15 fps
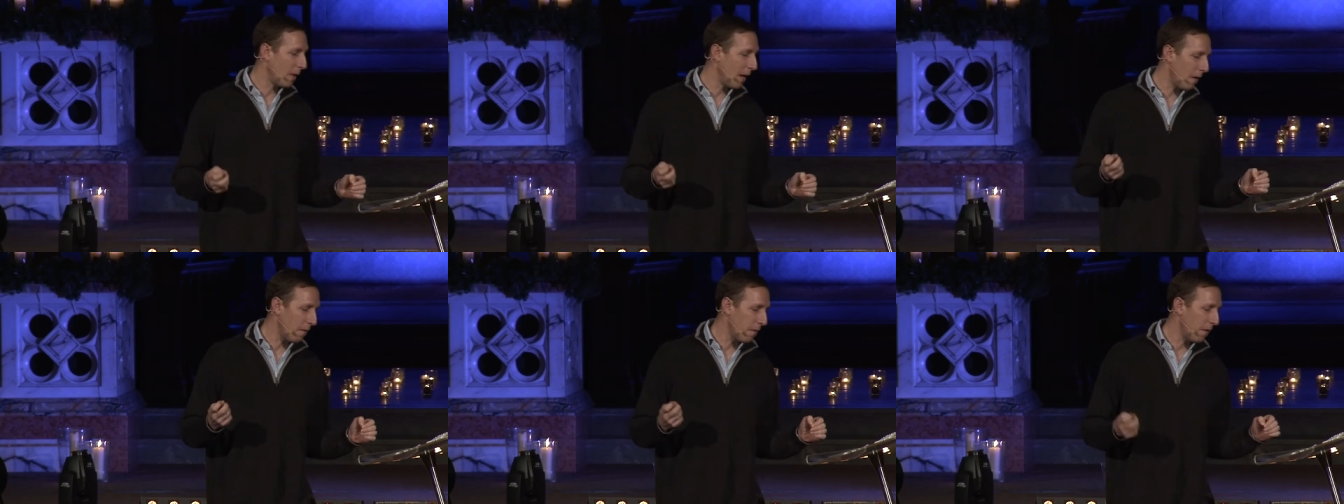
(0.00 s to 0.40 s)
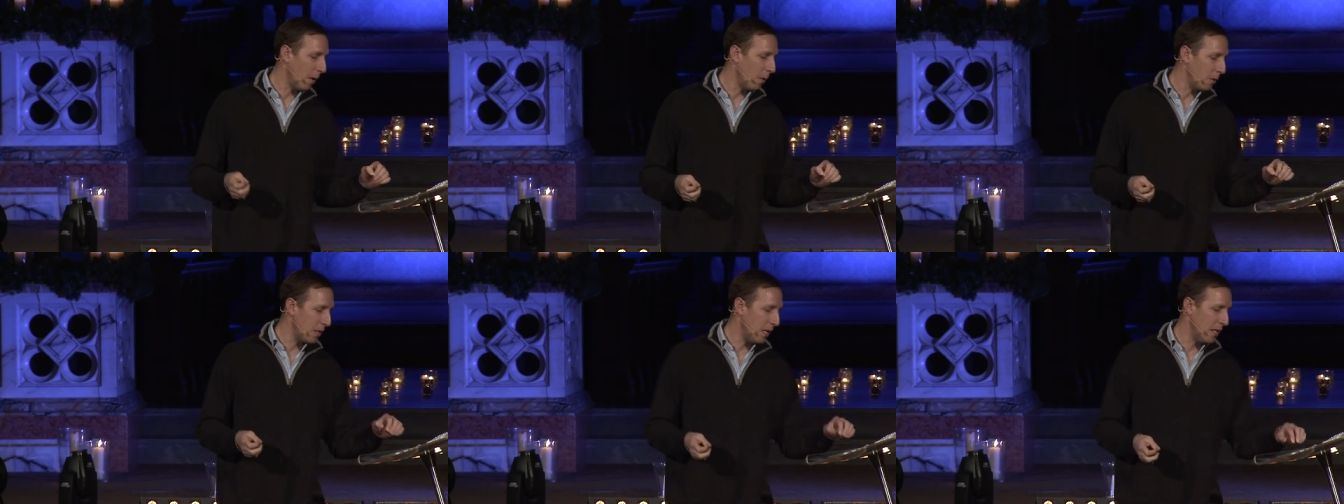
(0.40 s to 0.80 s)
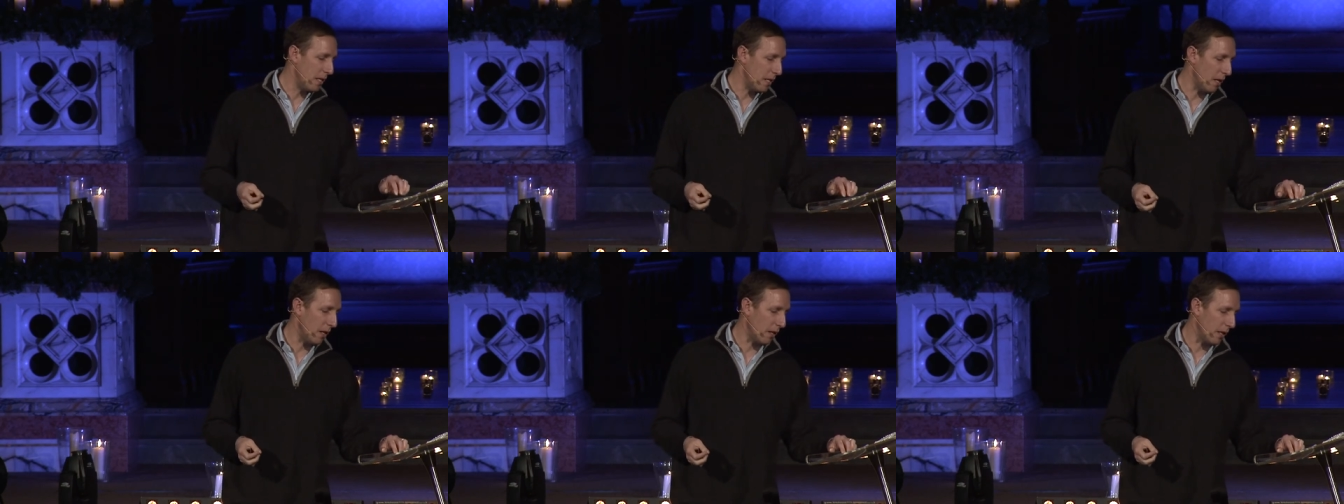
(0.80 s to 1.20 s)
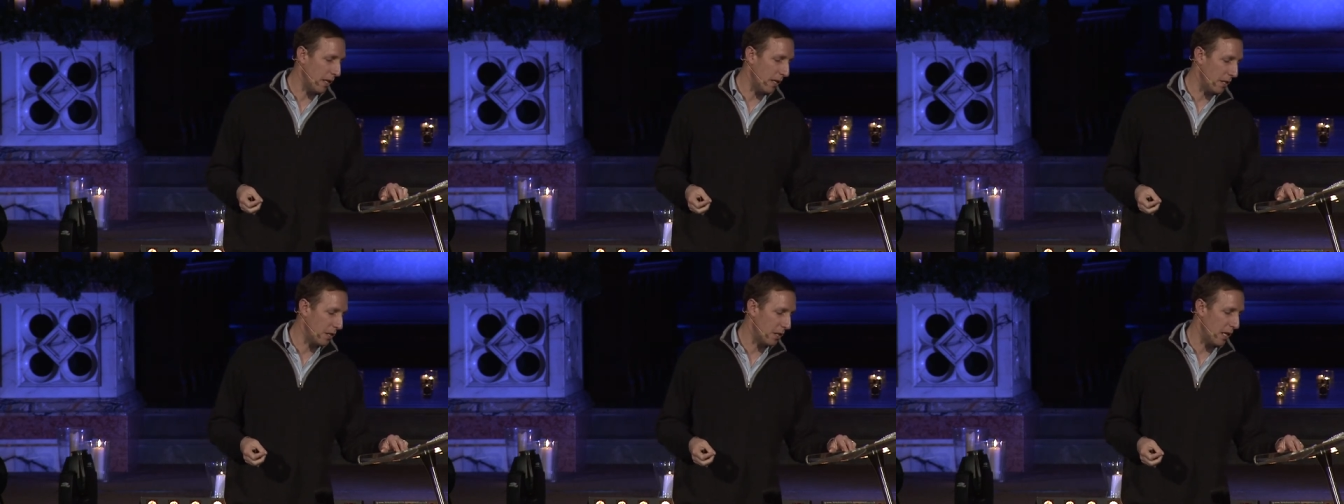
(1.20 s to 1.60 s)
without fault in
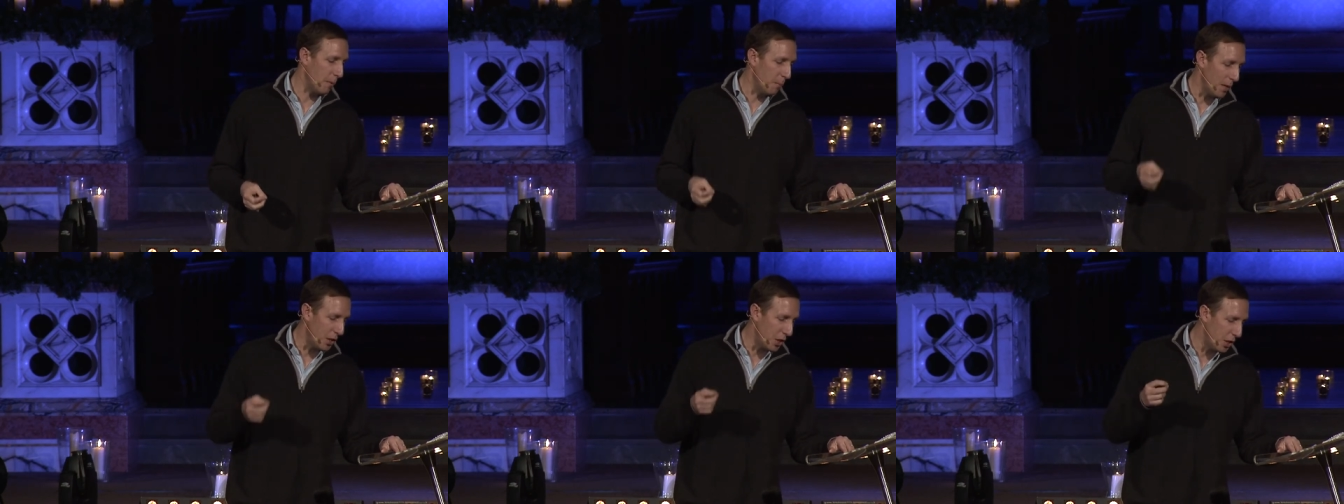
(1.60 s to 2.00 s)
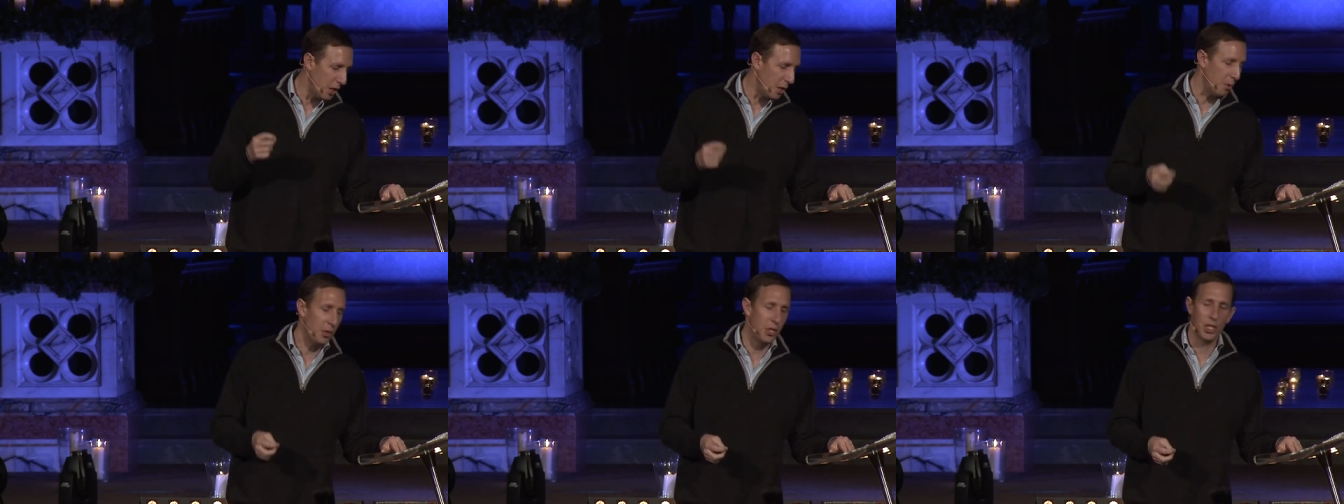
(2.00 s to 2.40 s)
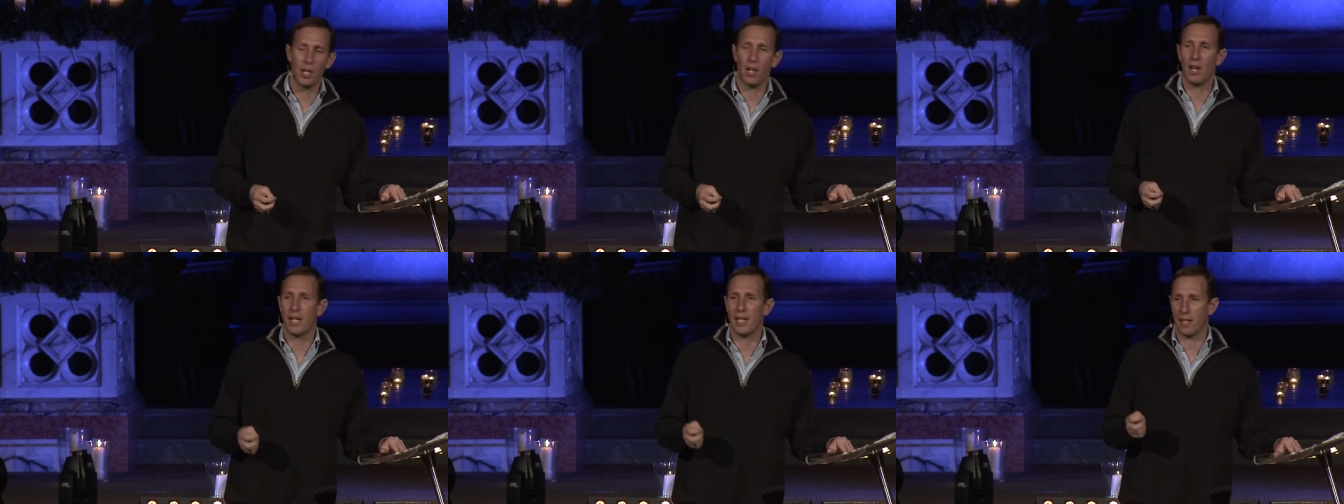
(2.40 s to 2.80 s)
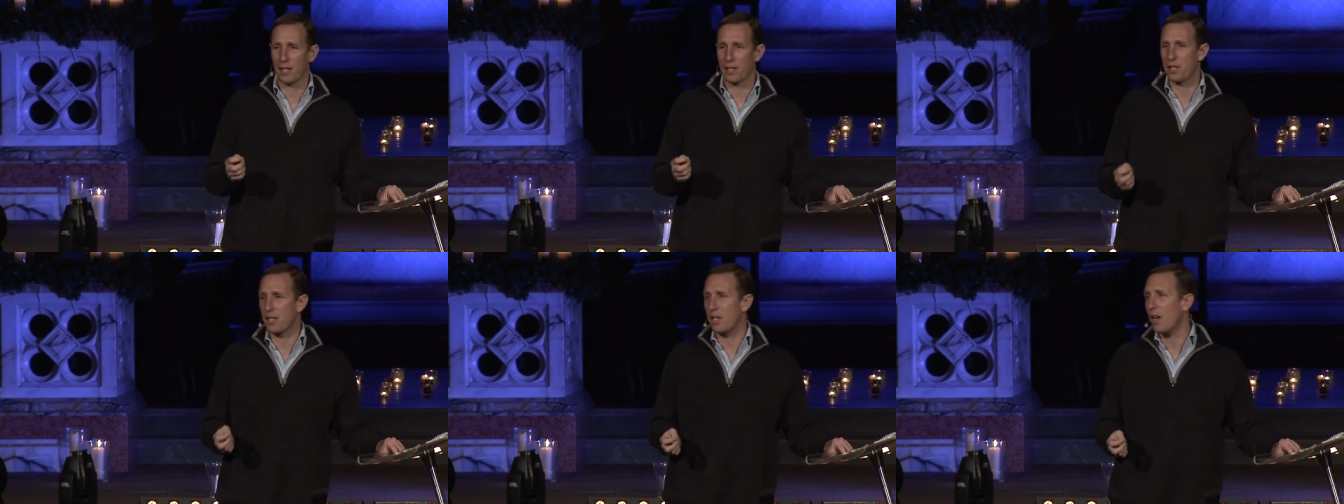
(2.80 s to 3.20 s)
darkness, in which you shine
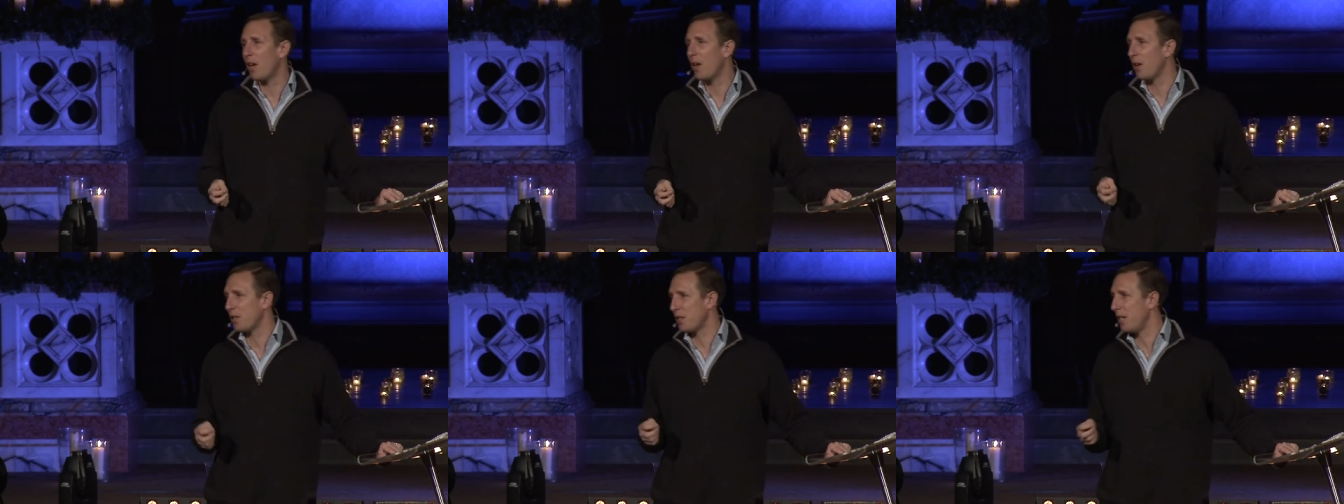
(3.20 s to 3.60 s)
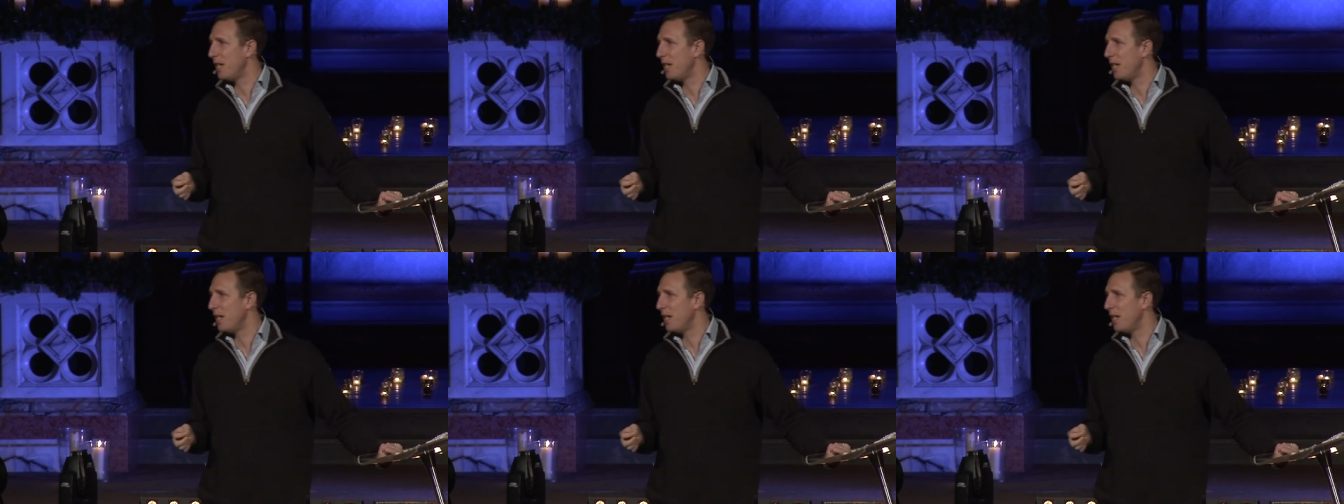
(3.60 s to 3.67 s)
like stars